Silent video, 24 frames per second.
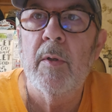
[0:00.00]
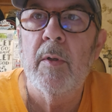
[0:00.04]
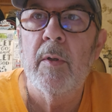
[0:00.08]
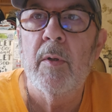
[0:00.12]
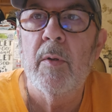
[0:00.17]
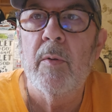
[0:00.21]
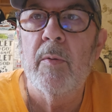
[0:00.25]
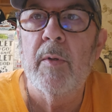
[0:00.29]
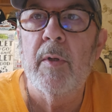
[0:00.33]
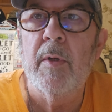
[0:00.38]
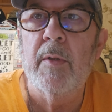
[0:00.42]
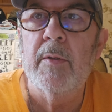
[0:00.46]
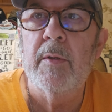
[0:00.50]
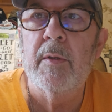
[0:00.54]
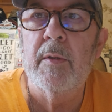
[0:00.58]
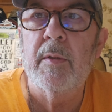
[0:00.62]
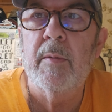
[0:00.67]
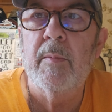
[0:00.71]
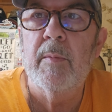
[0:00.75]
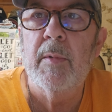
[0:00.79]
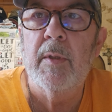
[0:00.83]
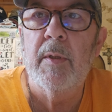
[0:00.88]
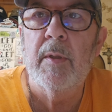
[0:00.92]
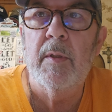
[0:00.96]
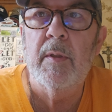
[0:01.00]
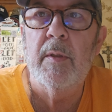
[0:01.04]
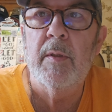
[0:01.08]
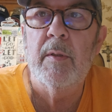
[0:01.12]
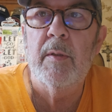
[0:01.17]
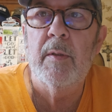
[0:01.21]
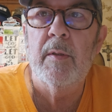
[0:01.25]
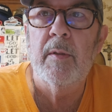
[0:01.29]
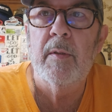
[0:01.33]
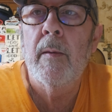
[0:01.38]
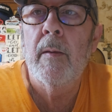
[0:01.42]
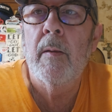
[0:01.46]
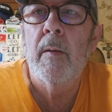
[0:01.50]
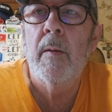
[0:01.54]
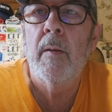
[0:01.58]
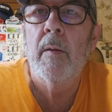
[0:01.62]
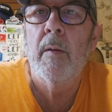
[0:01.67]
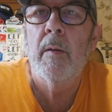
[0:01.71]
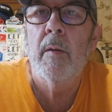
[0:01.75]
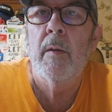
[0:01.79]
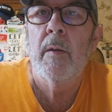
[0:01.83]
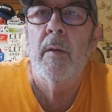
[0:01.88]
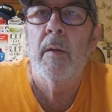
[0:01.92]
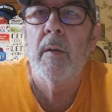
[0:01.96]
Hold on just a minute.
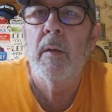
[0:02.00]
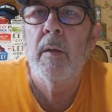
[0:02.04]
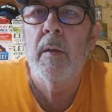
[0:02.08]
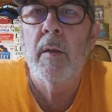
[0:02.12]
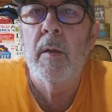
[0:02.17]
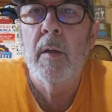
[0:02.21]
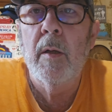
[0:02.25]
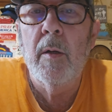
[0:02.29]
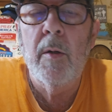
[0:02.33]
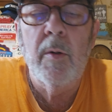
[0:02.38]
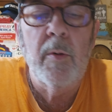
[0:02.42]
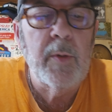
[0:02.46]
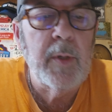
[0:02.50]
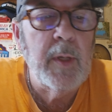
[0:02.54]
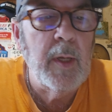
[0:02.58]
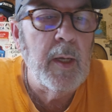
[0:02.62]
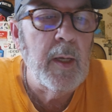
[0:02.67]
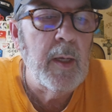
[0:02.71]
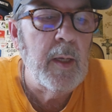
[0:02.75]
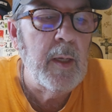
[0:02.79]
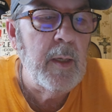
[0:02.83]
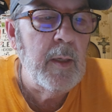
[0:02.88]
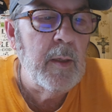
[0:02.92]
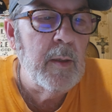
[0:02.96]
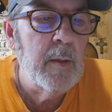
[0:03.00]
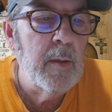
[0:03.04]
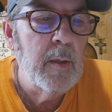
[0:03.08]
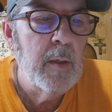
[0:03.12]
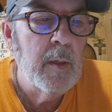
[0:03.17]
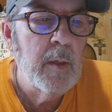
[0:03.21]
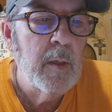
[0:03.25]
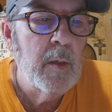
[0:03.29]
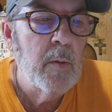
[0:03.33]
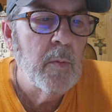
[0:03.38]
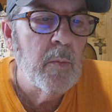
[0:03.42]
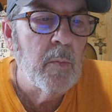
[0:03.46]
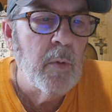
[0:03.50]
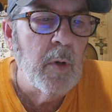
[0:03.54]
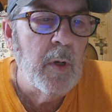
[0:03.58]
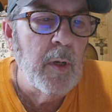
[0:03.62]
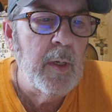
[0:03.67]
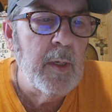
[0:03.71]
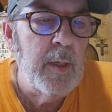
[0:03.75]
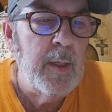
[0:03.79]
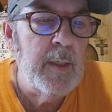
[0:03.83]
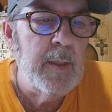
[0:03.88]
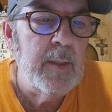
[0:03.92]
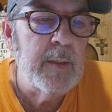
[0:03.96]
Okay.
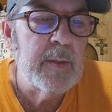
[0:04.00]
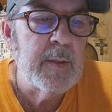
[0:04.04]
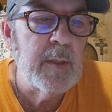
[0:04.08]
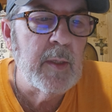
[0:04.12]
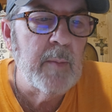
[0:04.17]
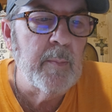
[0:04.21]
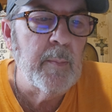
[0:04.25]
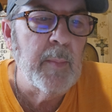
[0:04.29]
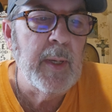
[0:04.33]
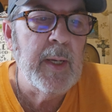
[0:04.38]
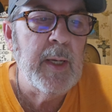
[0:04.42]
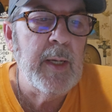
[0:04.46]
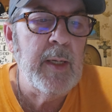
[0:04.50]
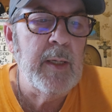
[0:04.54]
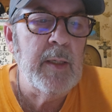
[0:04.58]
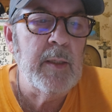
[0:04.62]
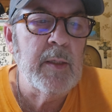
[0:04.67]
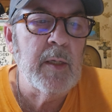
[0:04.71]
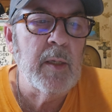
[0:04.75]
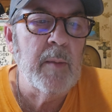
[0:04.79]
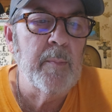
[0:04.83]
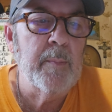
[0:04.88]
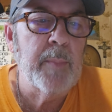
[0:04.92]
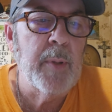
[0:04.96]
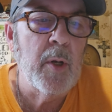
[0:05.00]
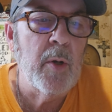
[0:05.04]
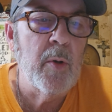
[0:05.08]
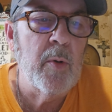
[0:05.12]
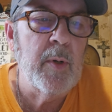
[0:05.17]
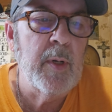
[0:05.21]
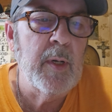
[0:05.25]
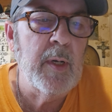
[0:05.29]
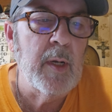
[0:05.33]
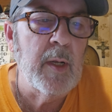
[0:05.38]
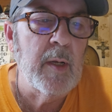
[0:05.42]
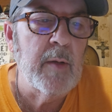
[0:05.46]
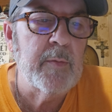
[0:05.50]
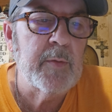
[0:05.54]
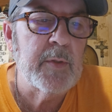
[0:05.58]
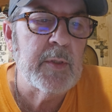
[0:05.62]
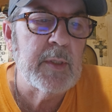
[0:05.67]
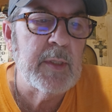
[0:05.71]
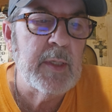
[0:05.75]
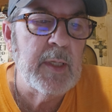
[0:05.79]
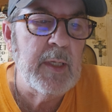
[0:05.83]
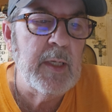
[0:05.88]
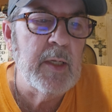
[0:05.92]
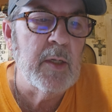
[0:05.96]
What is the main component of
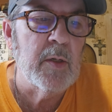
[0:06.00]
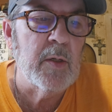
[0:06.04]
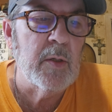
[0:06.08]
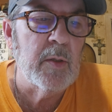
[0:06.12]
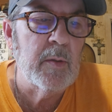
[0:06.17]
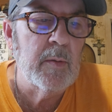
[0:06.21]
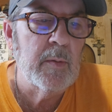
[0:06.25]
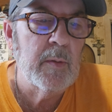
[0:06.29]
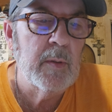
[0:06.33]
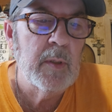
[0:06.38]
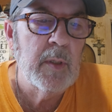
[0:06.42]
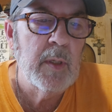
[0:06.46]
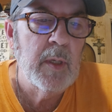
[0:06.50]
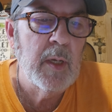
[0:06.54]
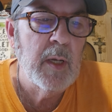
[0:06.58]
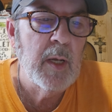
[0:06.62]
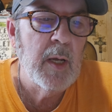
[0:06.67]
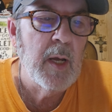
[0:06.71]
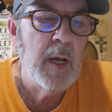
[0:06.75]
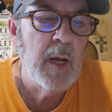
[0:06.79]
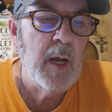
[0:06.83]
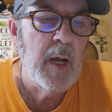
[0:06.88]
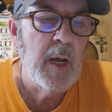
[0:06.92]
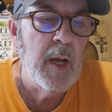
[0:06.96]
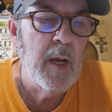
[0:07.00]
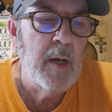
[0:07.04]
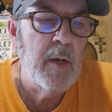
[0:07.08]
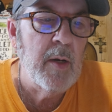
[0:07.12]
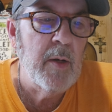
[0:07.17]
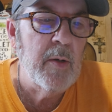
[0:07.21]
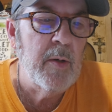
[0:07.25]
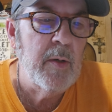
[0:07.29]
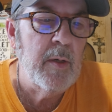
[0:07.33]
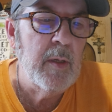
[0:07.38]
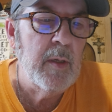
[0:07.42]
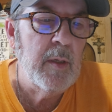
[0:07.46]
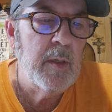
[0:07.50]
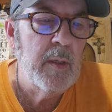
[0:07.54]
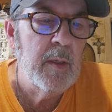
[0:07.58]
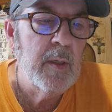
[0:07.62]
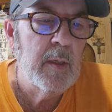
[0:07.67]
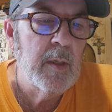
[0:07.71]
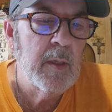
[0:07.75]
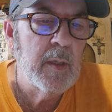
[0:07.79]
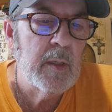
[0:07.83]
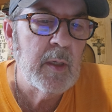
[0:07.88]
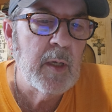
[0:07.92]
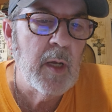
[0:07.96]
steel? Iron,
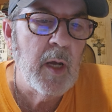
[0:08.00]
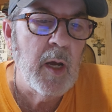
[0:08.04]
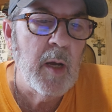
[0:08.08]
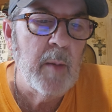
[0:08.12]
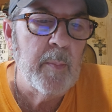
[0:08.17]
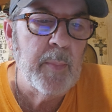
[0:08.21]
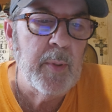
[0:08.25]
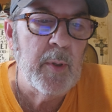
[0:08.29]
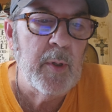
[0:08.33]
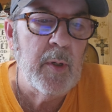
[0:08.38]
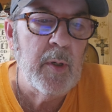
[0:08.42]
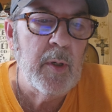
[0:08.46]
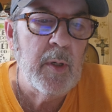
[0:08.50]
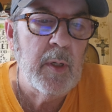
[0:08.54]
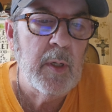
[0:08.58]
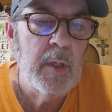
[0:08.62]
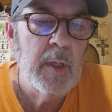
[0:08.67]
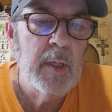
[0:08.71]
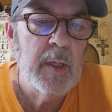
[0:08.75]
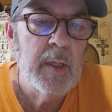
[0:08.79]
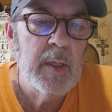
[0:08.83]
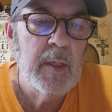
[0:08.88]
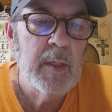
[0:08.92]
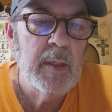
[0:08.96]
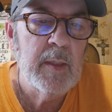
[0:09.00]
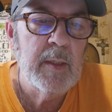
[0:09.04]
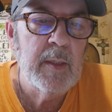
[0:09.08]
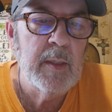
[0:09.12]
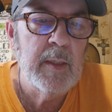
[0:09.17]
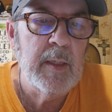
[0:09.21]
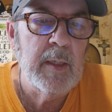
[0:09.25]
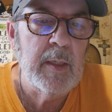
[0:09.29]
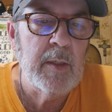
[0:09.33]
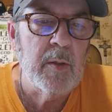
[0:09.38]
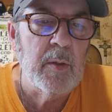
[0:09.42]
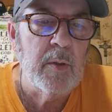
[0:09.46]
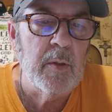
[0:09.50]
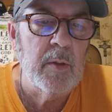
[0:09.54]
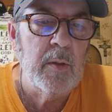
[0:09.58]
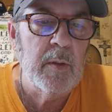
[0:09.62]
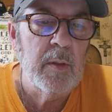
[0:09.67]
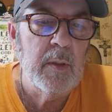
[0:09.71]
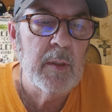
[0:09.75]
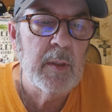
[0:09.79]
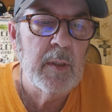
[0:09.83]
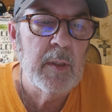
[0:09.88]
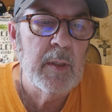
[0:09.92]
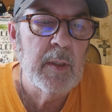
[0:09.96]
copper, nickel,
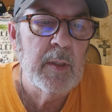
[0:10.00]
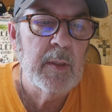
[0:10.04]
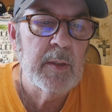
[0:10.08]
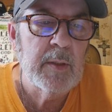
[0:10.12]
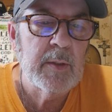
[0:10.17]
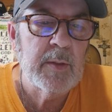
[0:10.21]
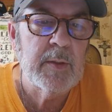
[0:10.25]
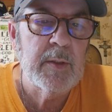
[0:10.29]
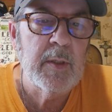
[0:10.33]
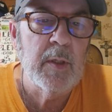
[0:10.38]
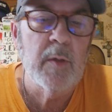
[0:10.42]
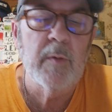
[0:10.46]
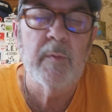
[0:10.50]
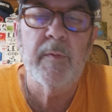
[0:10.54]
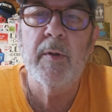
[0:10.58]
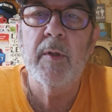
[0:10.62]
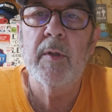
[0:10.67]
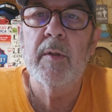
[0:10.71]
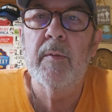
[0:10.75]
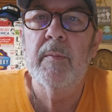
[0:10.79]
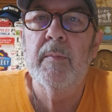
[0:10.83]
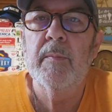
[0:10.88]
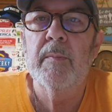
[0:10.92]
silver.